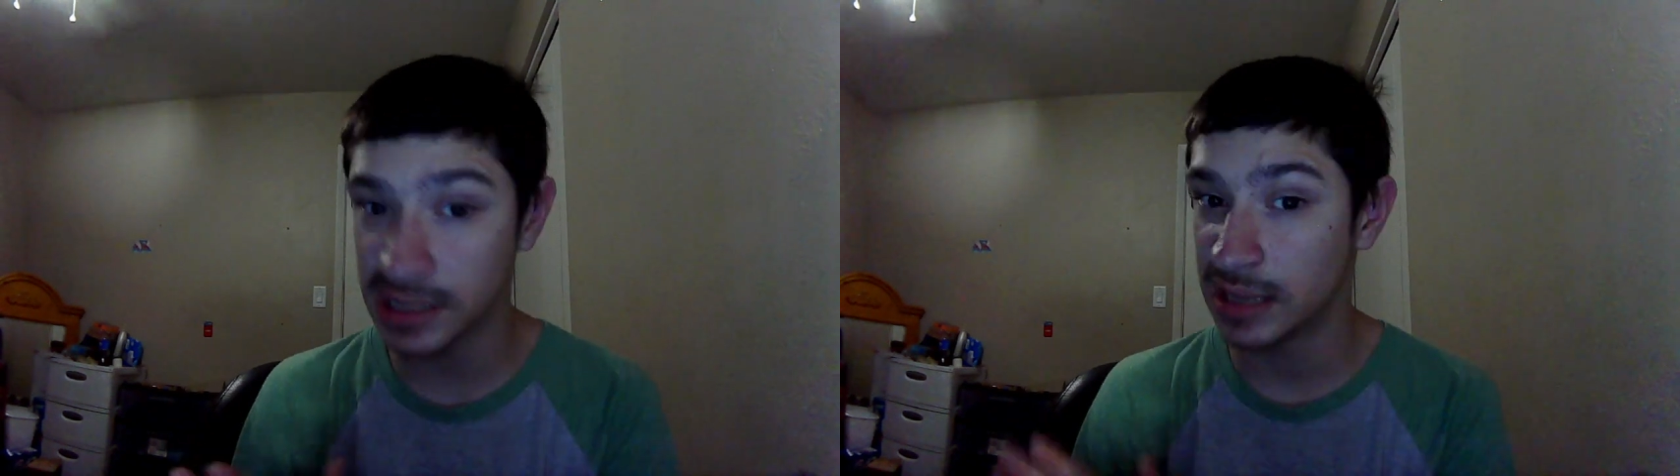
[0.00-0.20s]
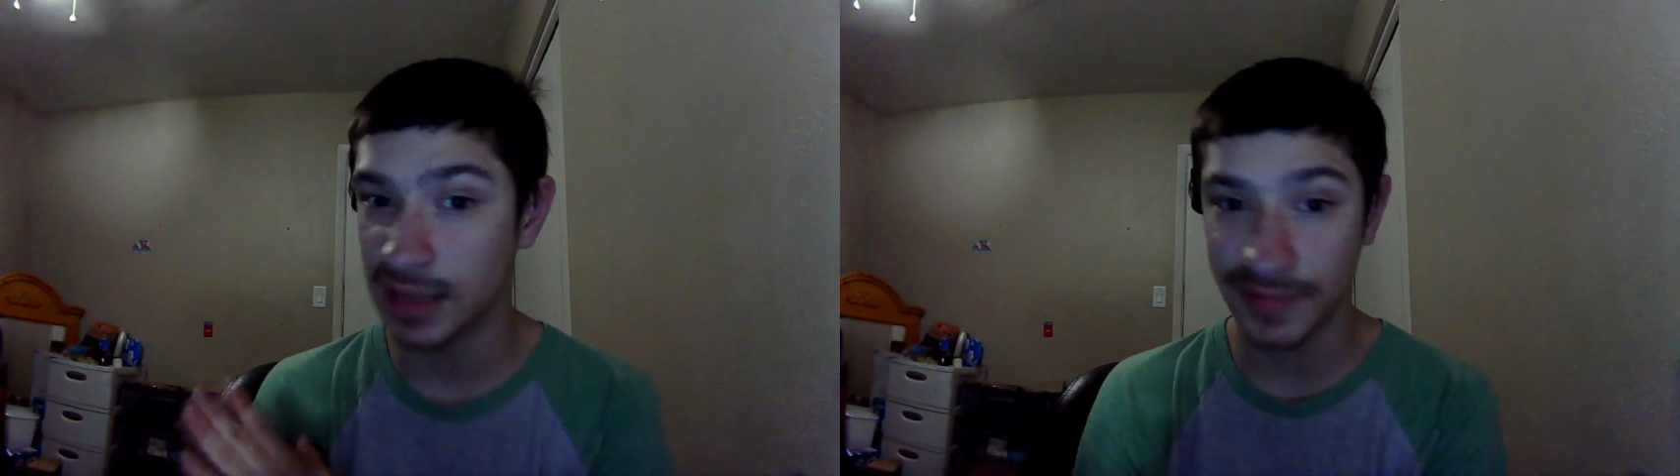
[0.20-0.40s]

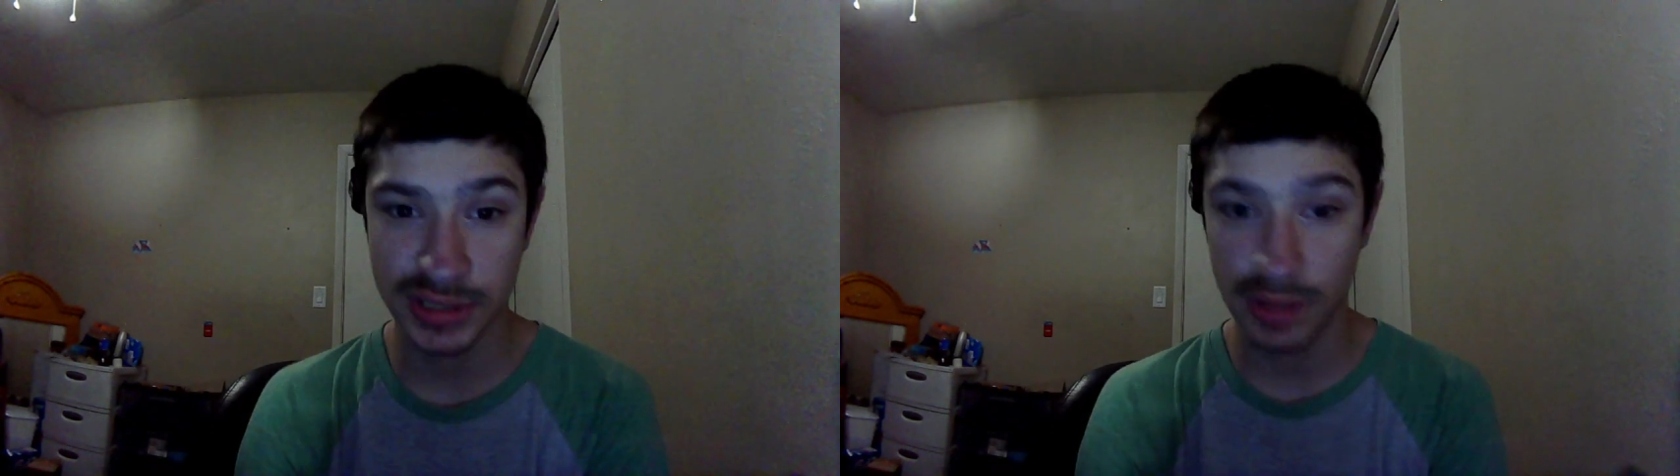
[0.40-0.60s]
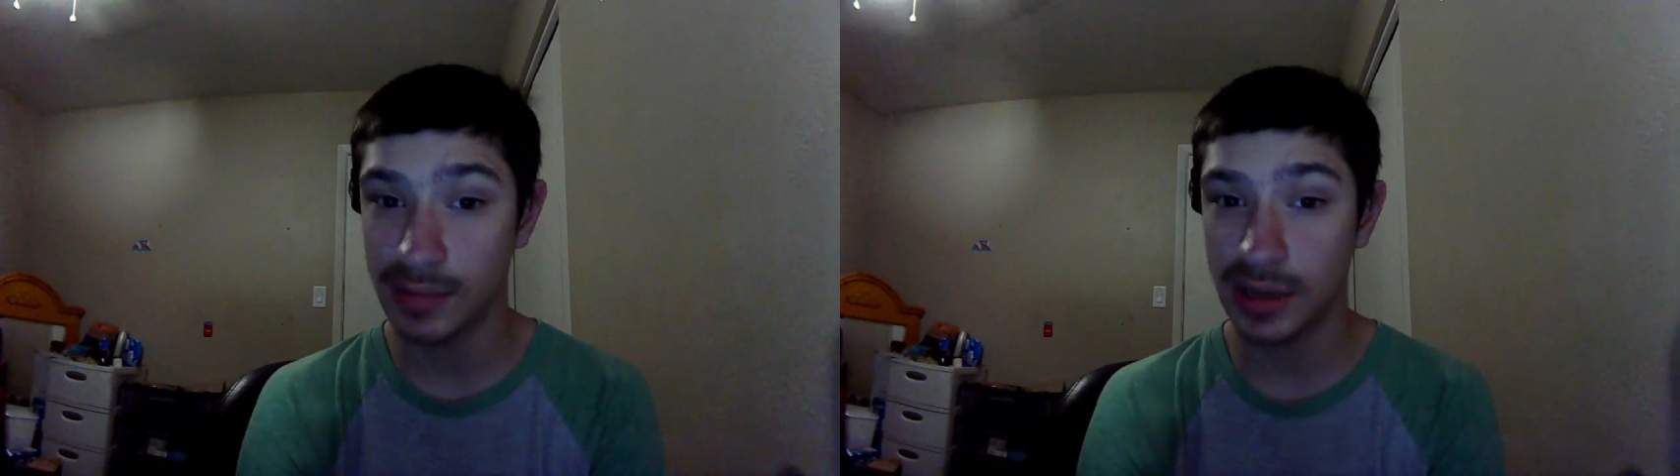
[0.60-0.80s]
I love it
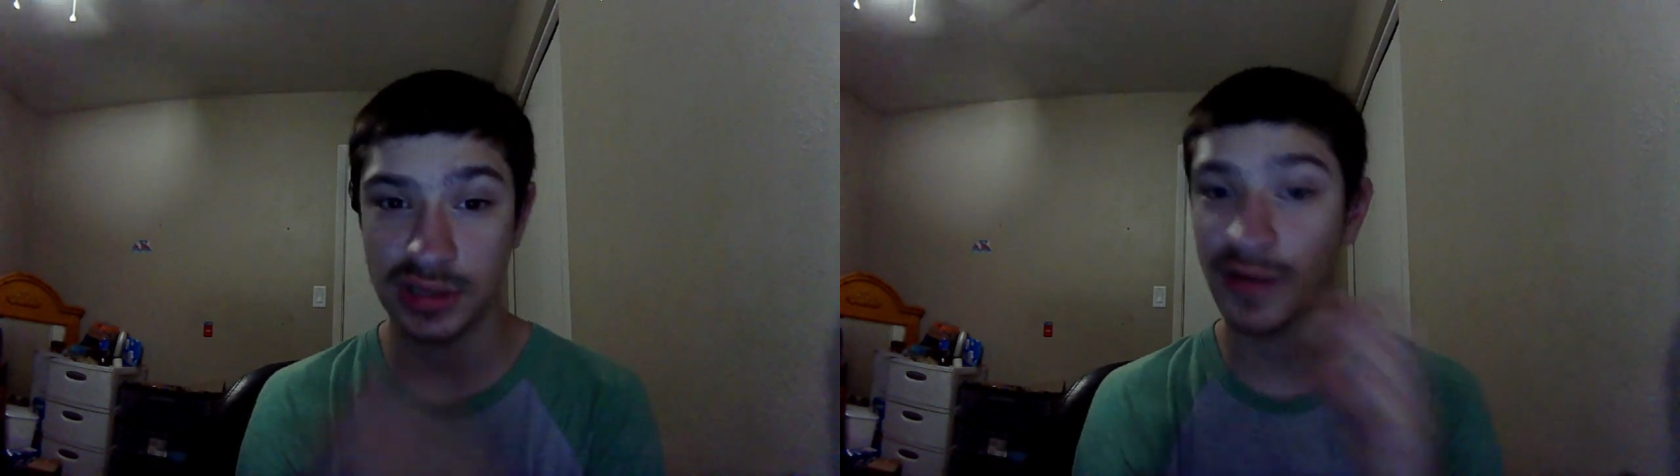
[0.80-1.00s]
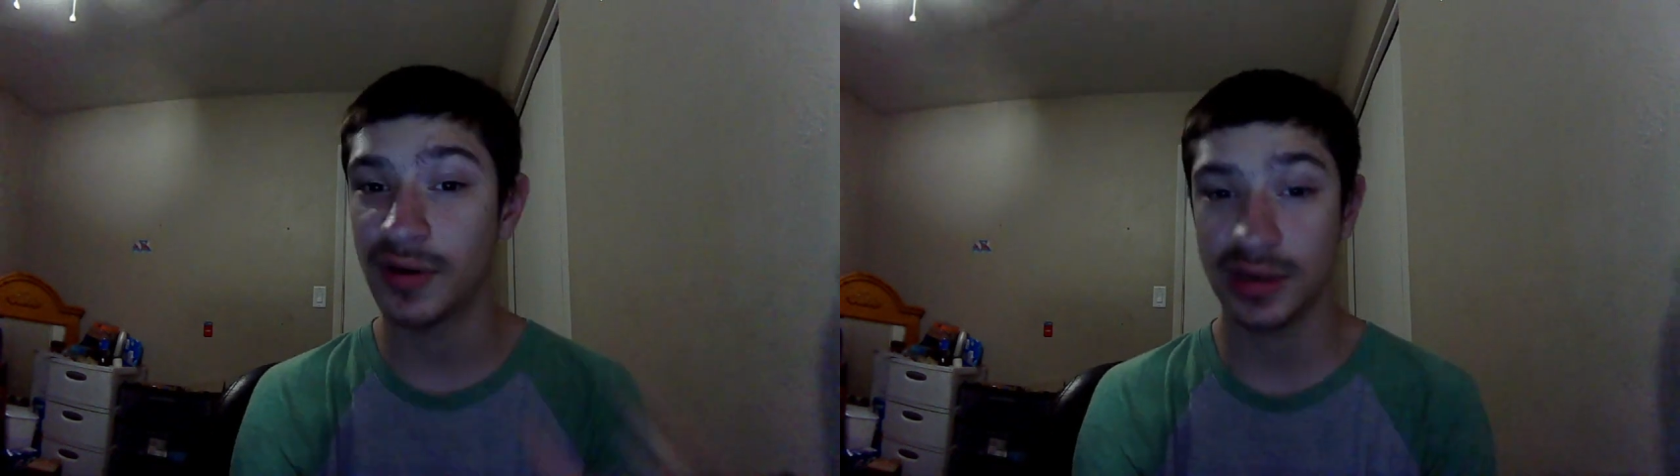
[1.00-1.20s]
so much. I
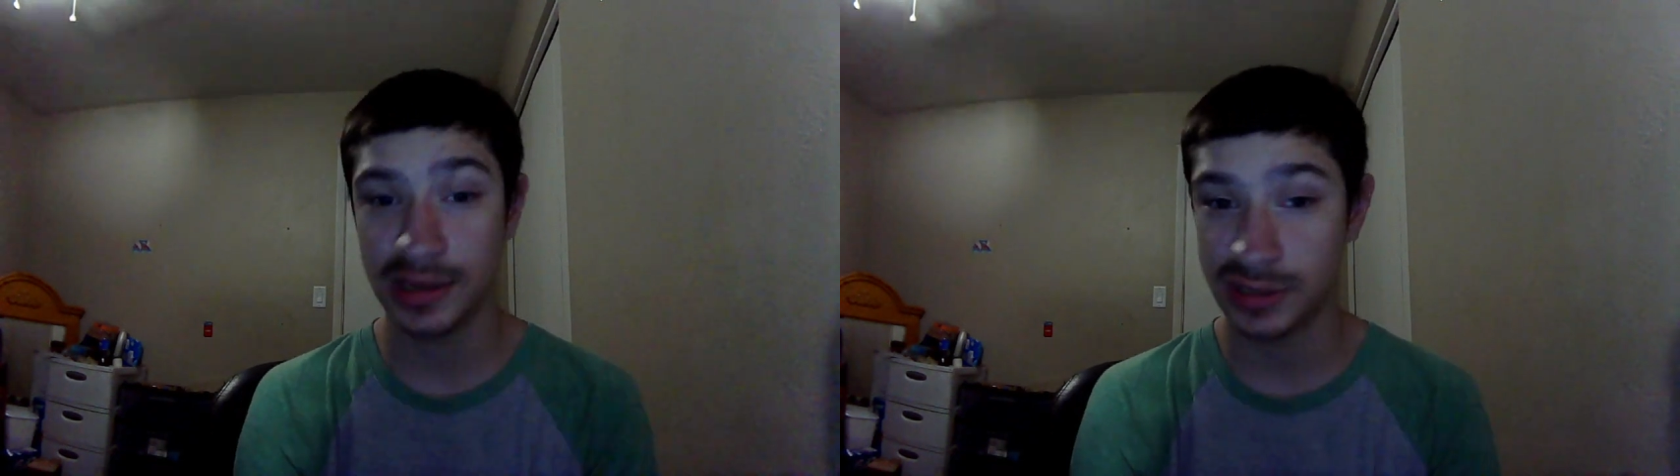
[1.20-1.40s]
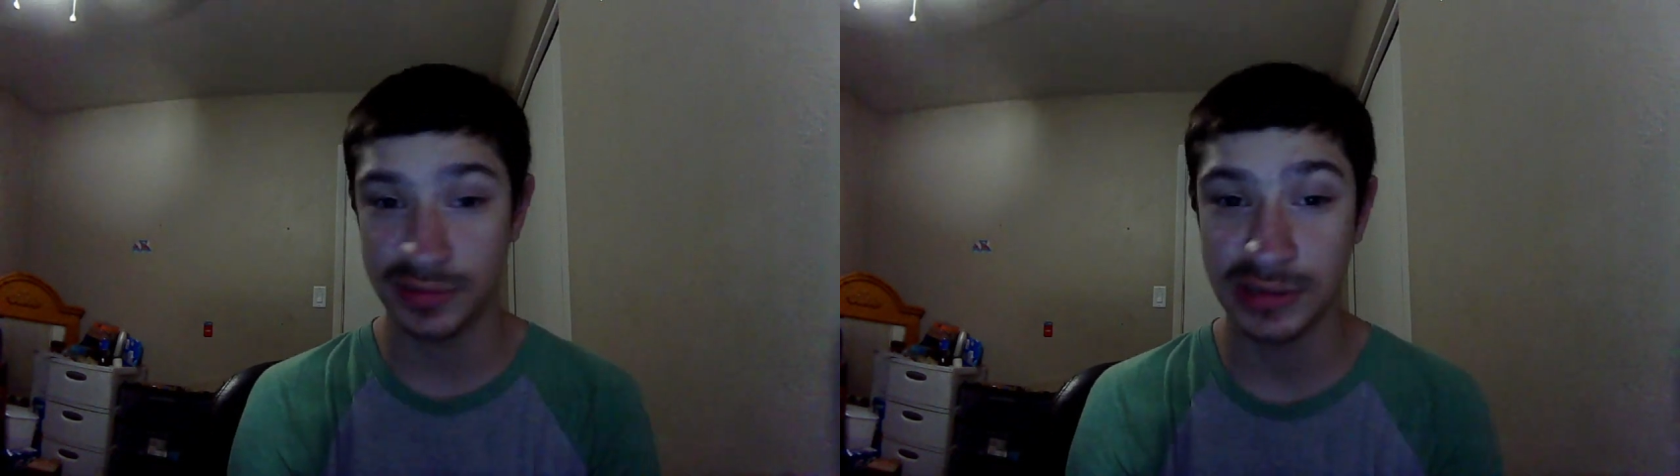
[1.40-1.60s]
love all the
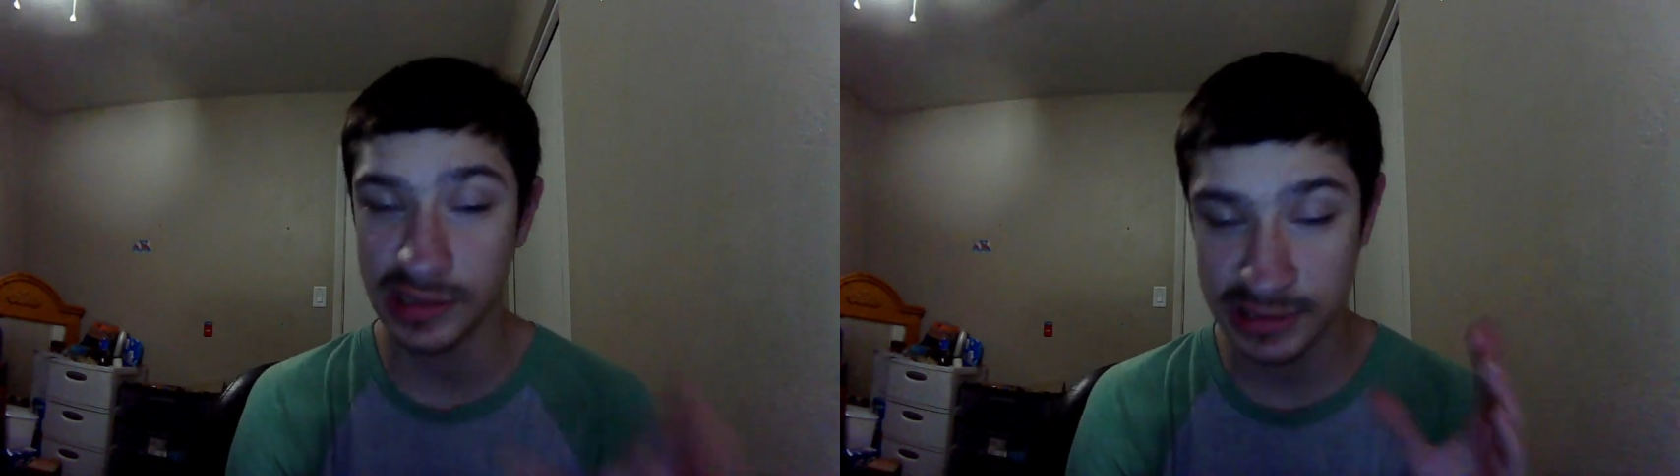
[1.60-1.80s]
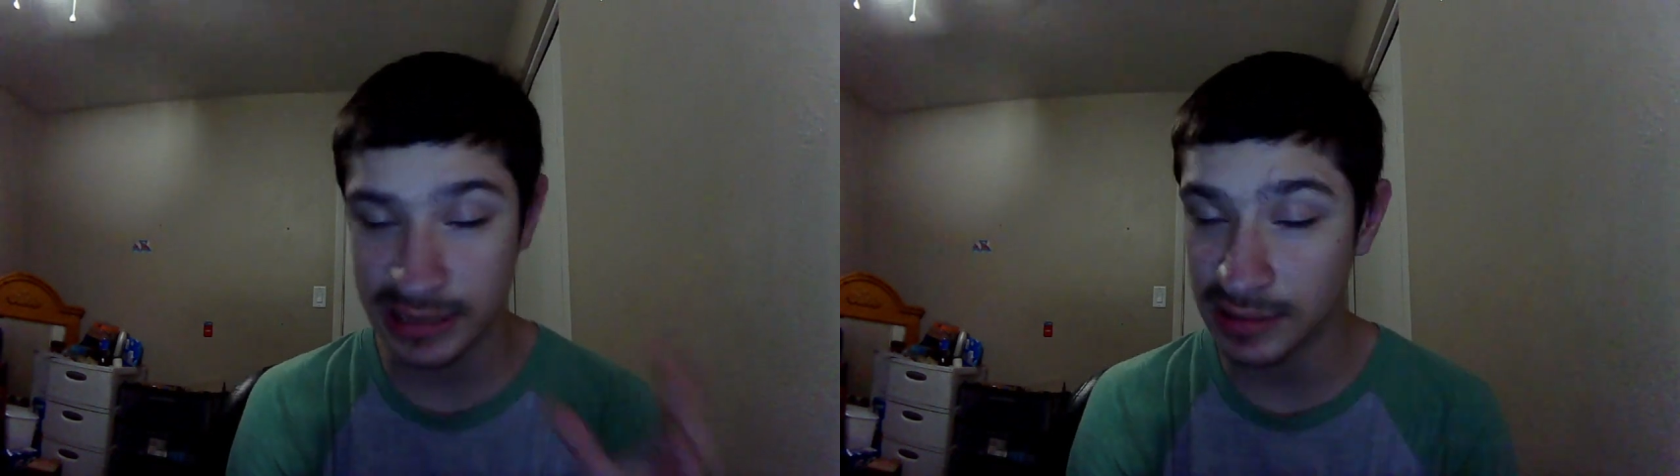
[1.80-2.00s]
instruments
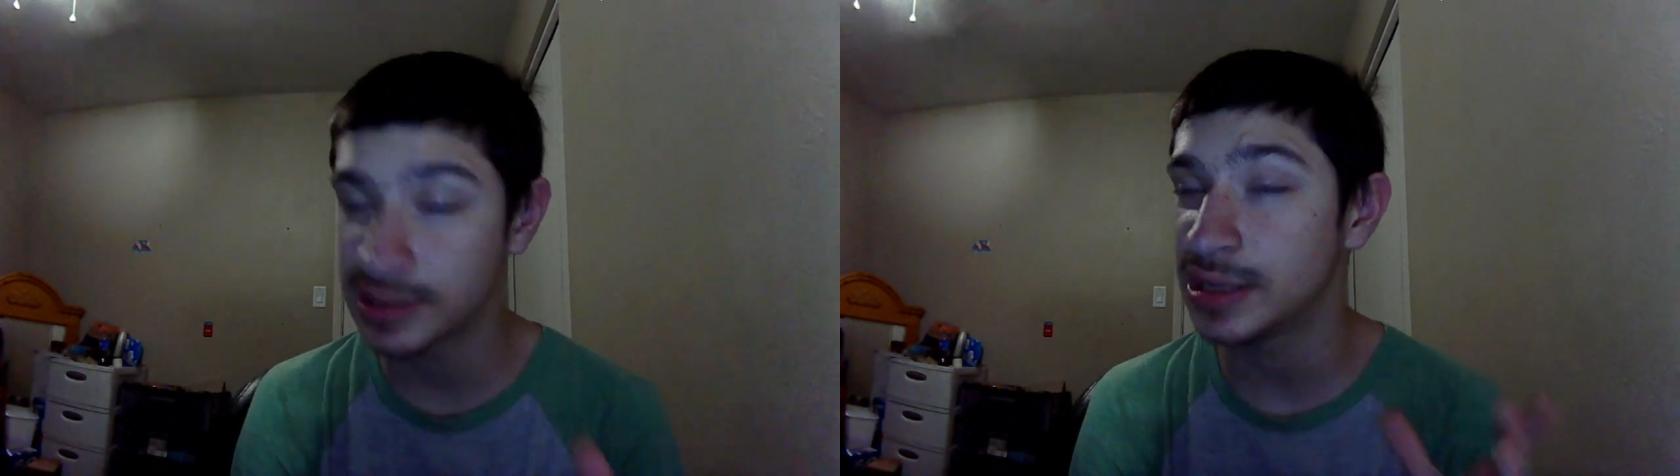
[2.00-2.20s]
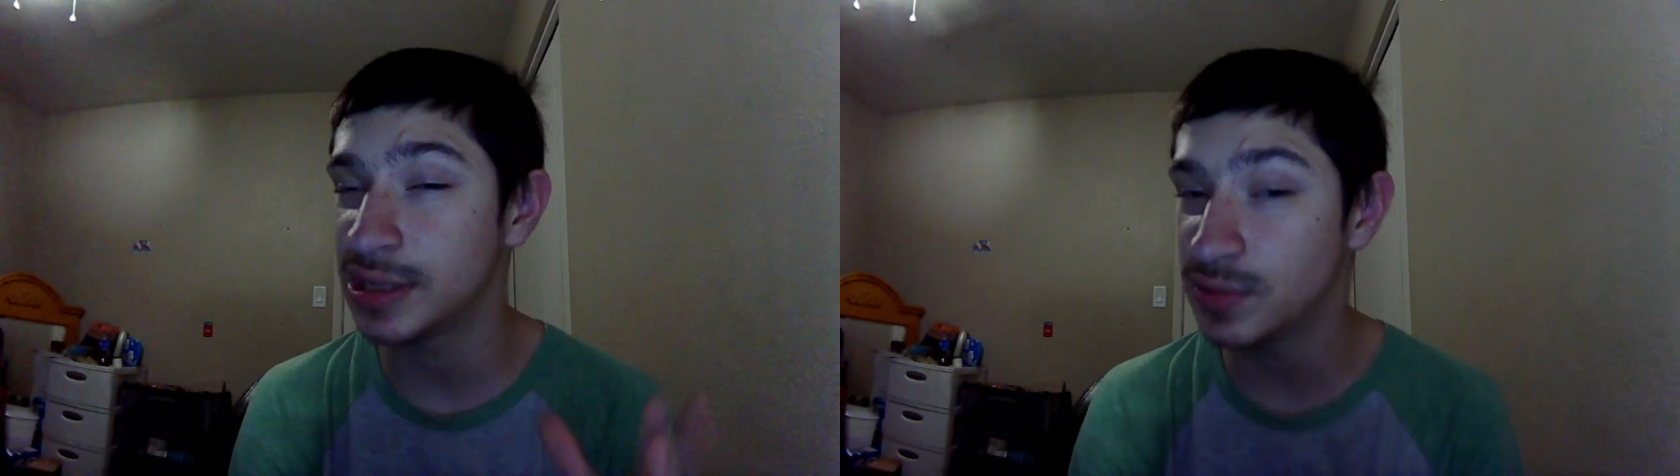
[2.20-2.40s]
and sounds that they
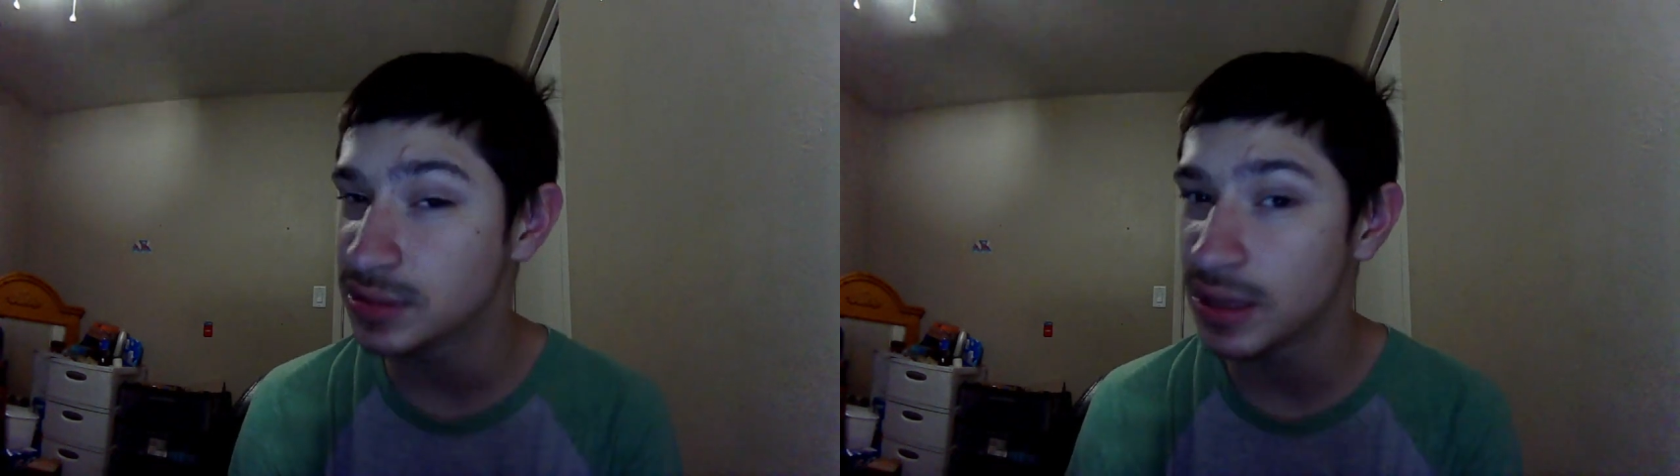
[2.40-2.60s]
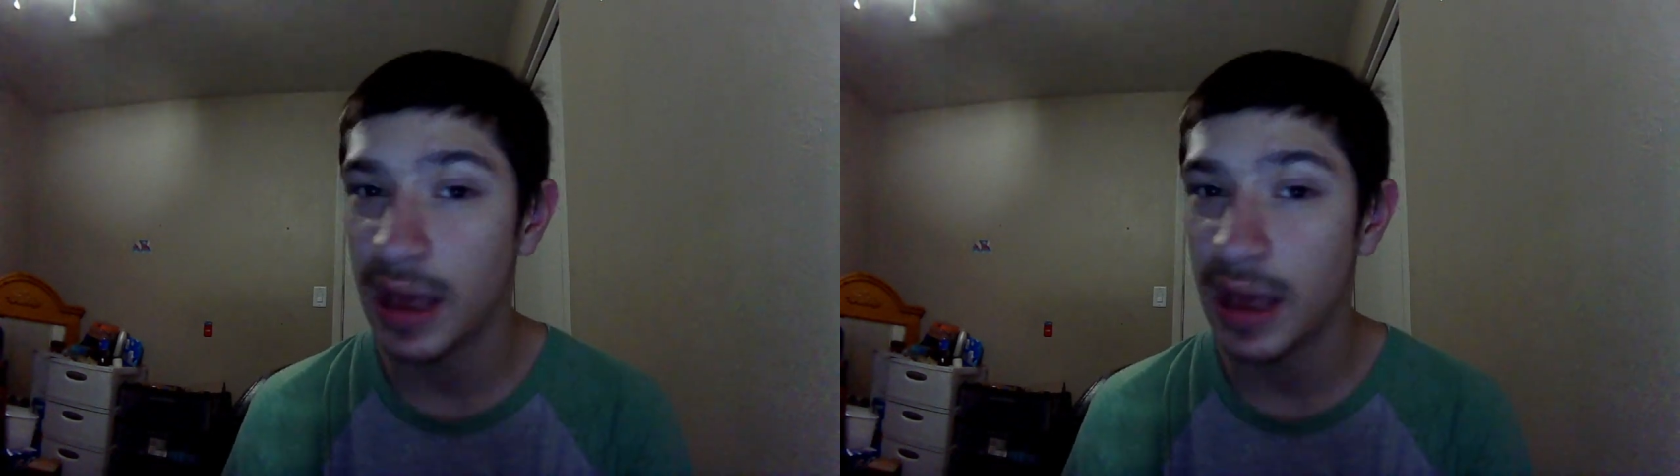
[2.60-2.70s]
used,